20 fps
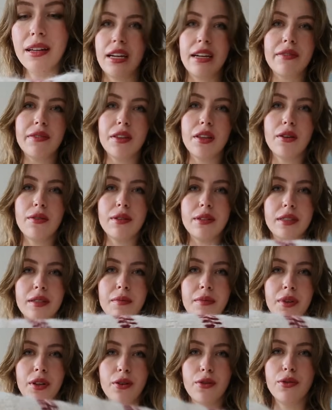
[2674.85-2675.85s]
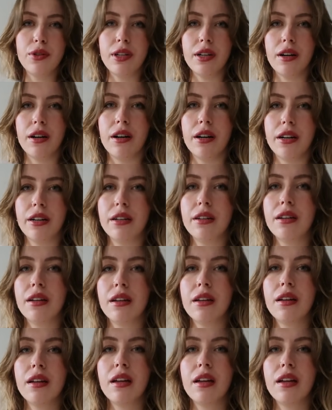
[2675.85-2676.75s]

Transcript: Even though it's a blown yarn